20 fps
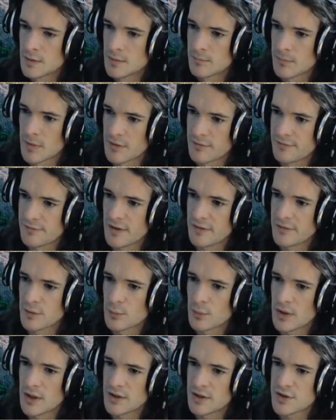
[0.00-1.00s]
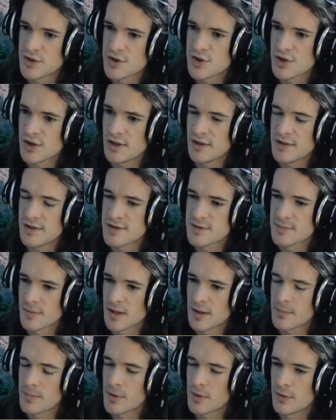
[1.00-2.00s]
My favorite way to cheese
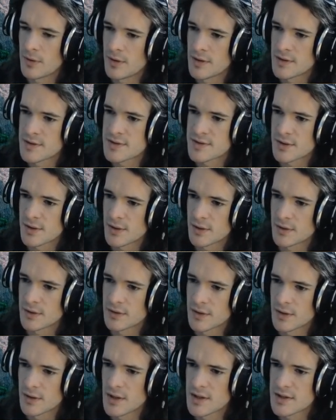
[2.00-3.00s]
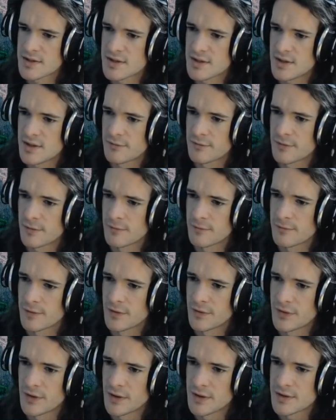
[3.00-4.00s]
my opponent is Zerg. There are lots of different
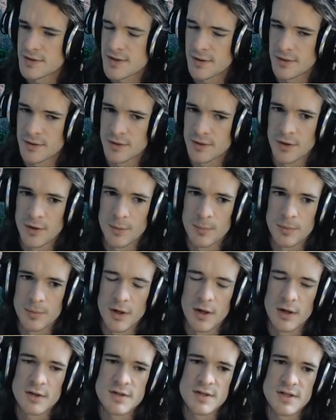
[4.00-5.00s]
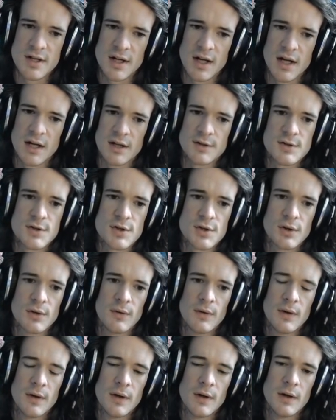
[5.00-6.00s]
fun things you can do. Proxy hatch,
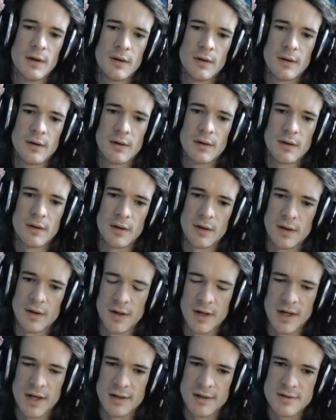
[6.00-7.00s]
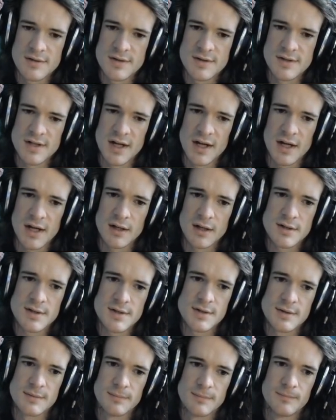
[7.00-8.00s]
Nidus
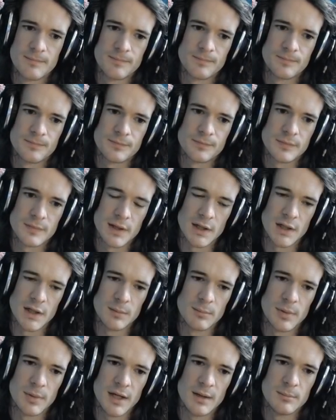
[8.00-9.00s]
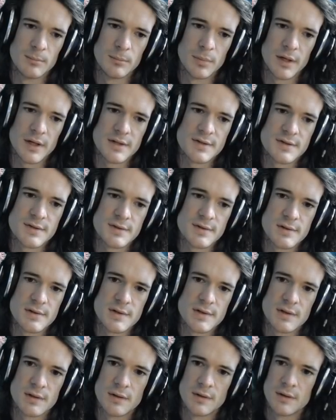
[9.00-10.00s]
attacks, Ling Bane busts.